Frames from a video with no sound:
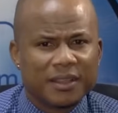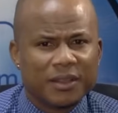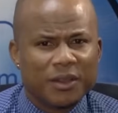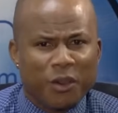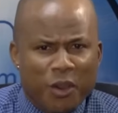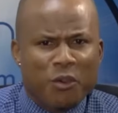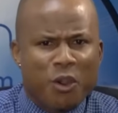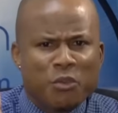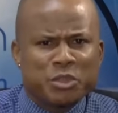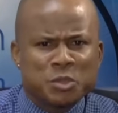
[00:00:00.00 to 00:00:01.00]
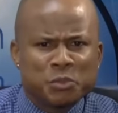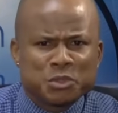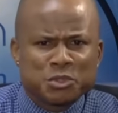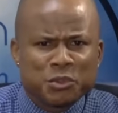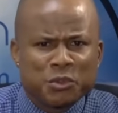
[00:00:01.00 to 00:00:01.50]
How are you
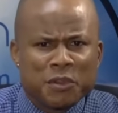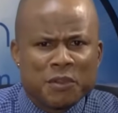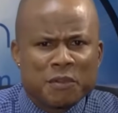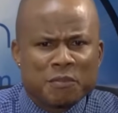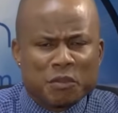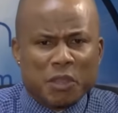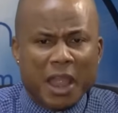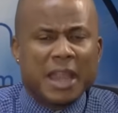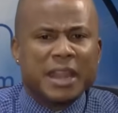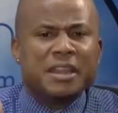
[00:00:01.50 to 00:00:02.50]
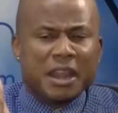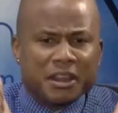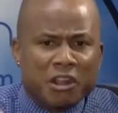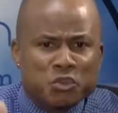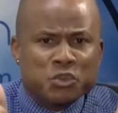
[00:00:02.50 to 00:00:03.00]
supposed to, and
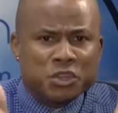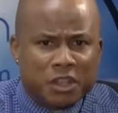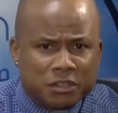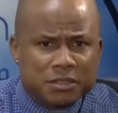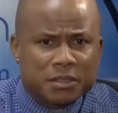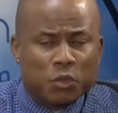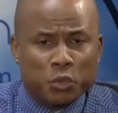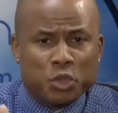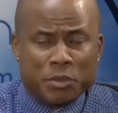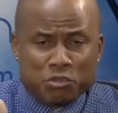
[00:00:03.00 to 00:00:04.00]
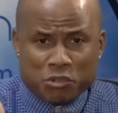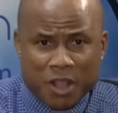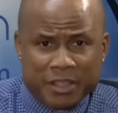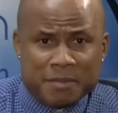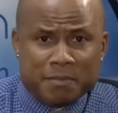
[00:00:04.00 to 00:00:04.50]
are you not, would you be
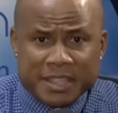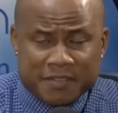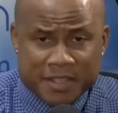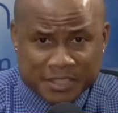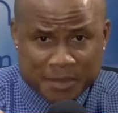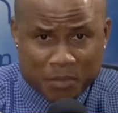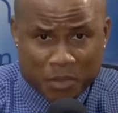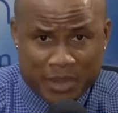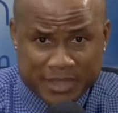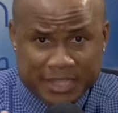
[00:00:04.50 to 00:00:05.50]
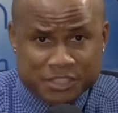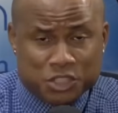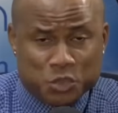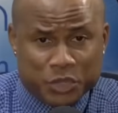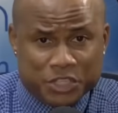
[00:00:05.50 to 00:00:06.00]
wrong in believing as a boy in that
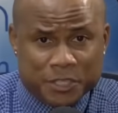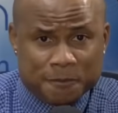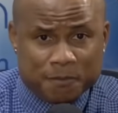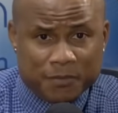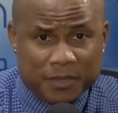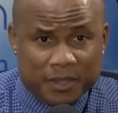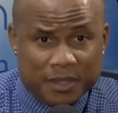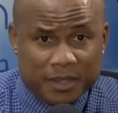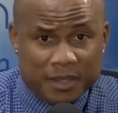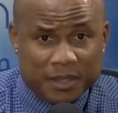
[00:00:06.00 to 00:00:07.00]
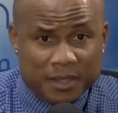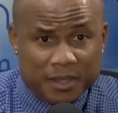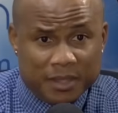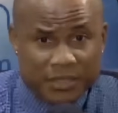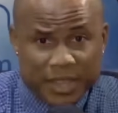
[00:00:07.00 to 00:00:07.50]
situation
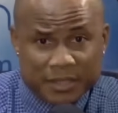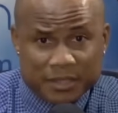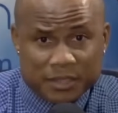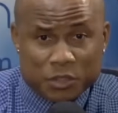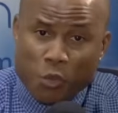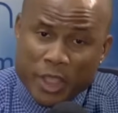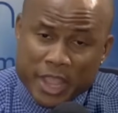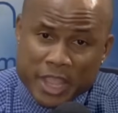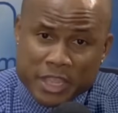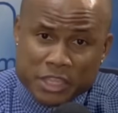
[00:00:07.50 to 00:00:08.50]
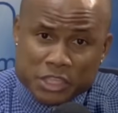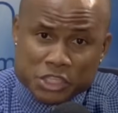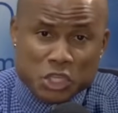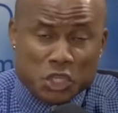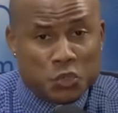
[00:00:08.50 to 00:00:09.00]
that the way
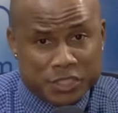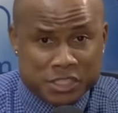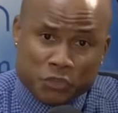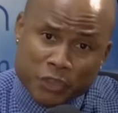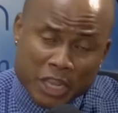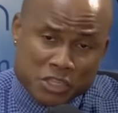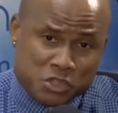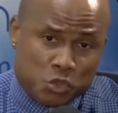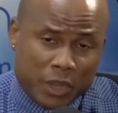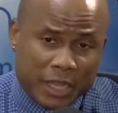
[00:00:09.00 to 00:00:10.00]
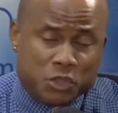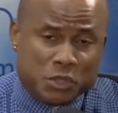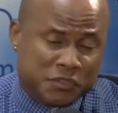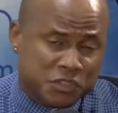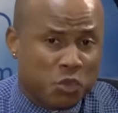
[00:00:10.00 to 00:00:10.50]
she looks at you
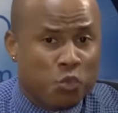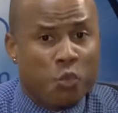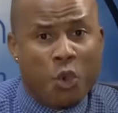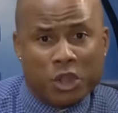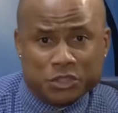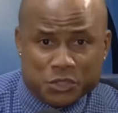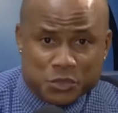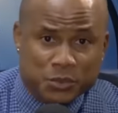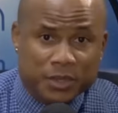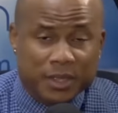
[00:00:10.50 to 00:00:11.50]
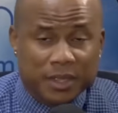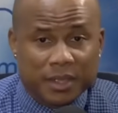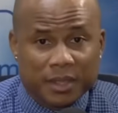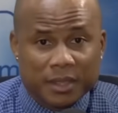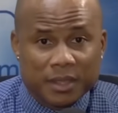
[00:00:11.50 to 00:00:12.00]
as if she wants you,
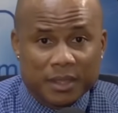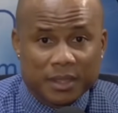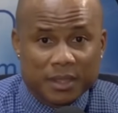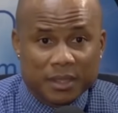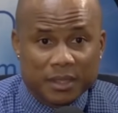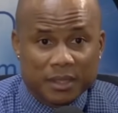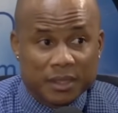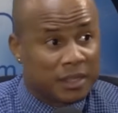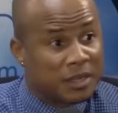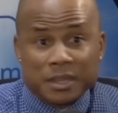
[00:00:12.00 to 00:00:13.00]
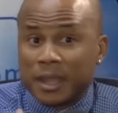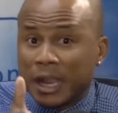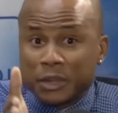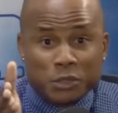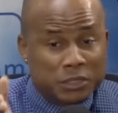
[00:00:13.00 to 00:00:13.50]
there's another
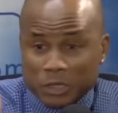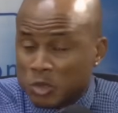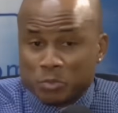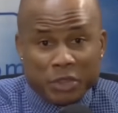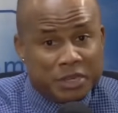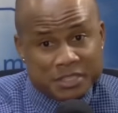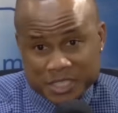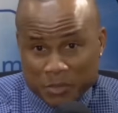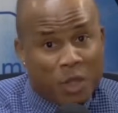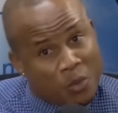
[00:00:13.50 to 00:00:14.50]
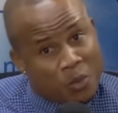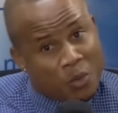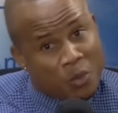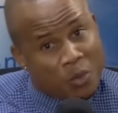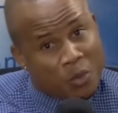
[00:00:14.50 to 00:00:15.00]
adult that look for you the same way
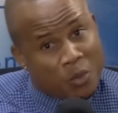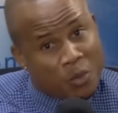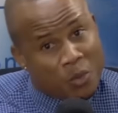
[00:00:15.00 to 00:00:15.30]
she want you to?